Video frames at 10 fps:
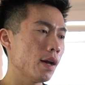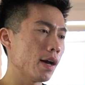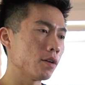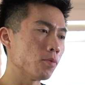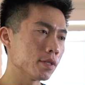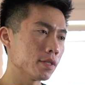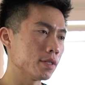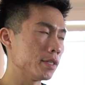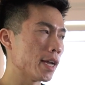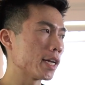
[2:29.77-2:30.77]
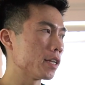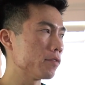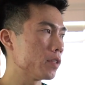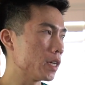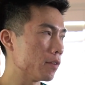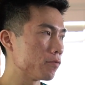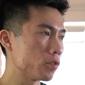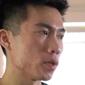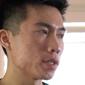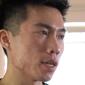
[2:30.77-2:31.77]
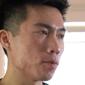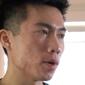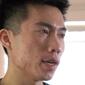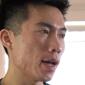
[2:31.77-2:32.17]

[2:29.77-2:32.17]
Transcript: I don't want to negatively influence anyone.